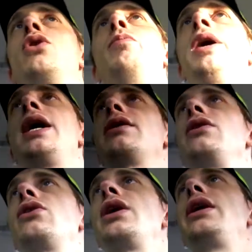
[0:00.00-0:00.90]
you go back
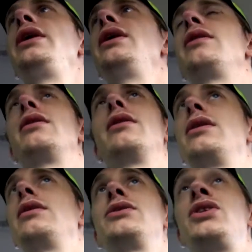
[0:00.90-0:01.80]
and look at any of
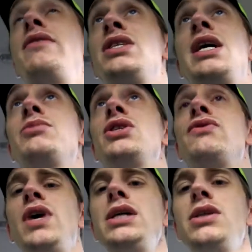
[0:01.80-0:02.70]
Stephen Thompson's
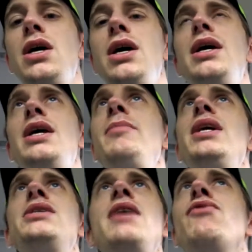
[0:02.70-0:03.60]
fights, he
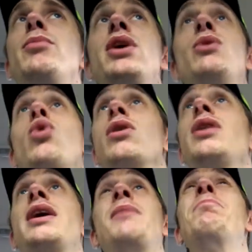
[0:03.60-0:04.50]
makes everybody work
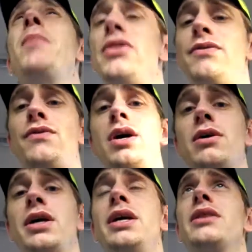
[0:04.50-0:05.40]
like a
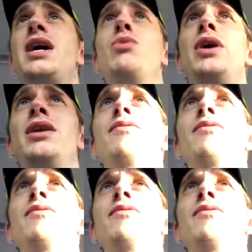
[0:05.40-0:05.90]
motherfucker to get that win